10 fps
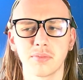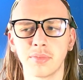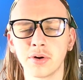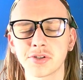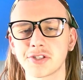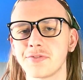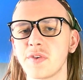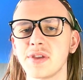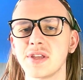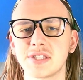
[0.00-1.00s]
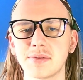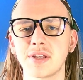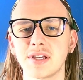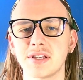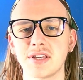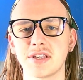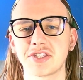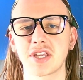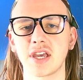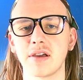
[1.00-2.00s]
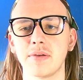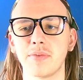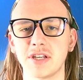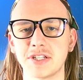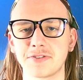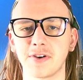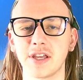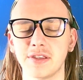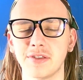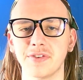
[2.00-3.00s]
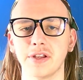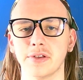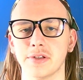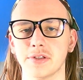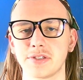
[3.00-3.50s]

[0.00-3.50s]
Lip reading: But also very intimidating and scary when he's fighting the villains.